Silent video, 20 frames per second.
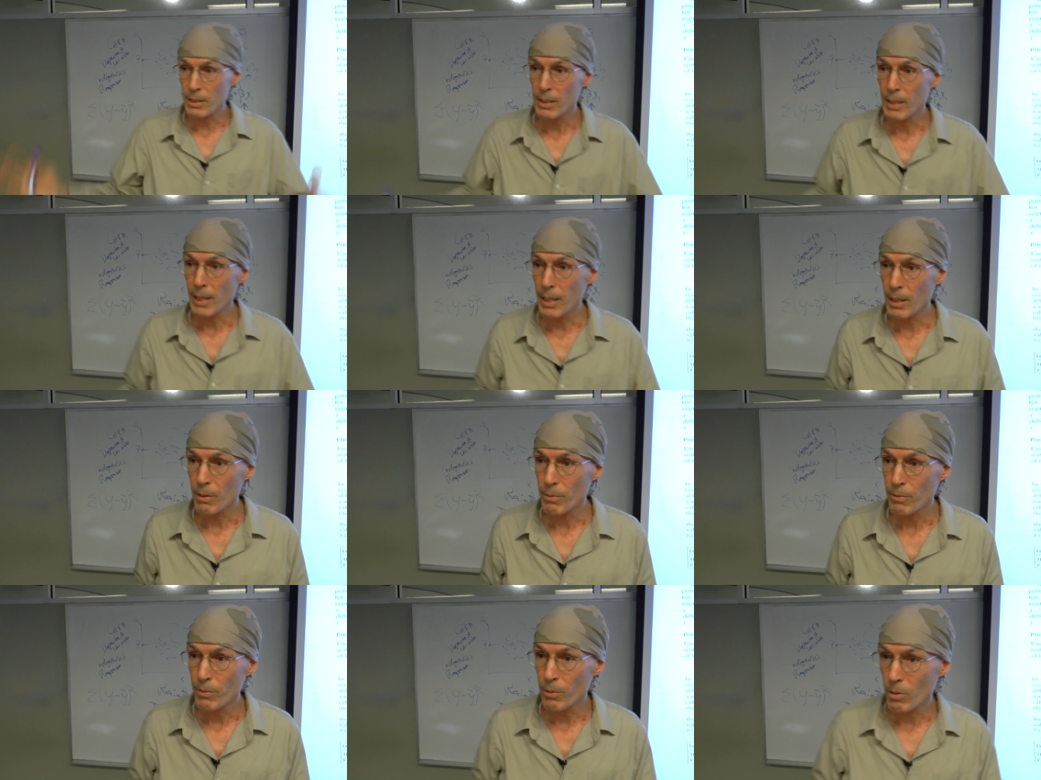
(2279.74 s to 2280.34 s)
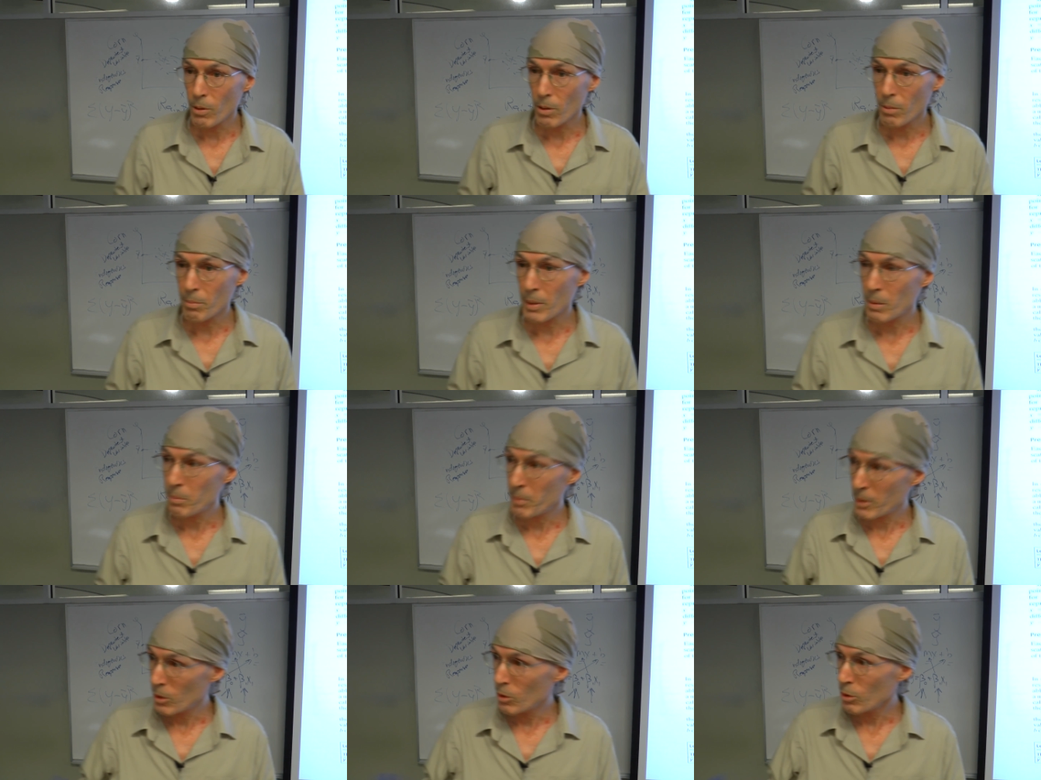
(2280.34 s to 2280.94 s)
take a form
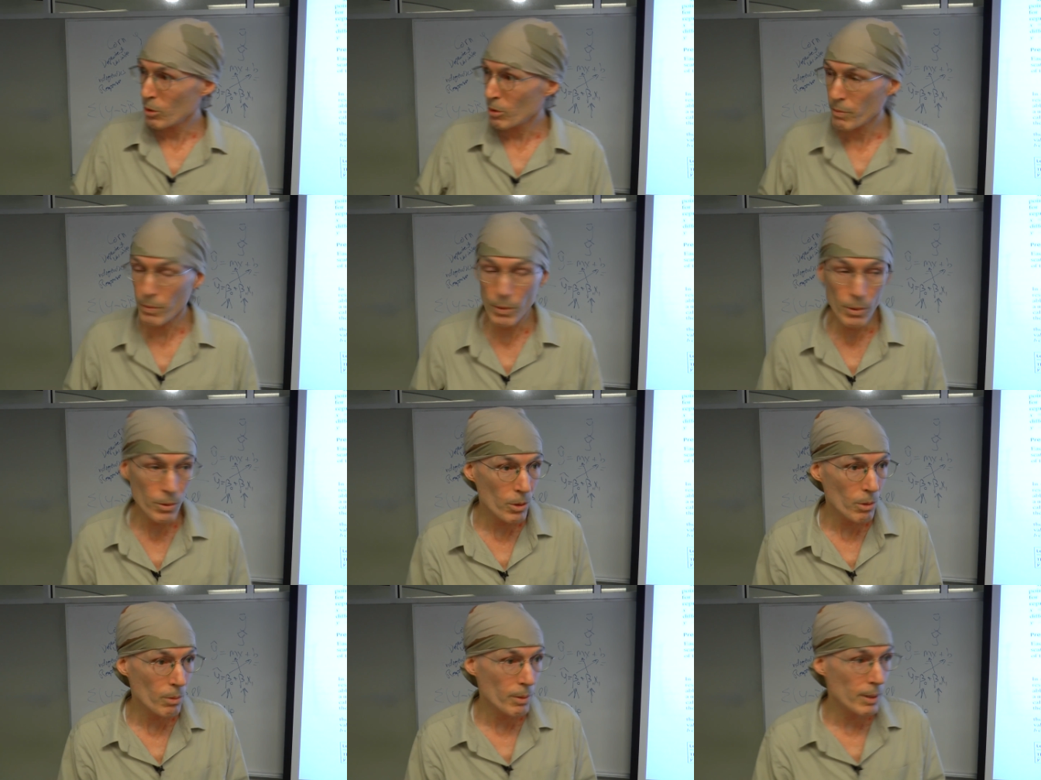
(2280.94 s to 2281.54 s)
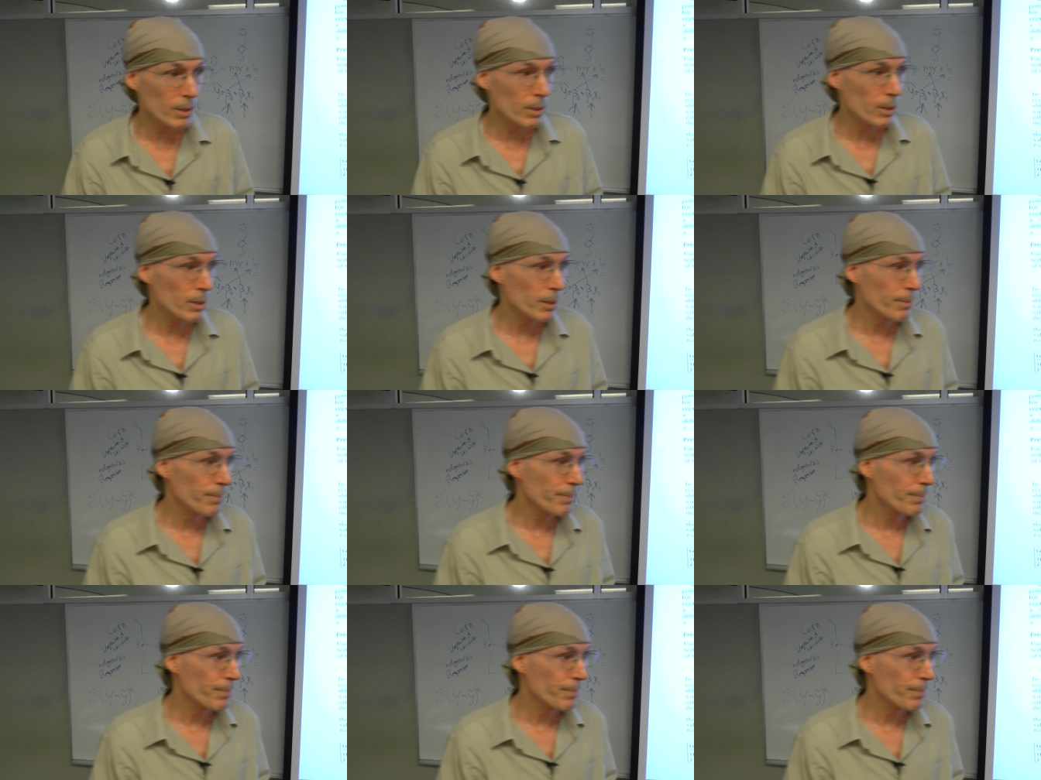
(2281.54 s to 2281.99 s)
and be useful to us.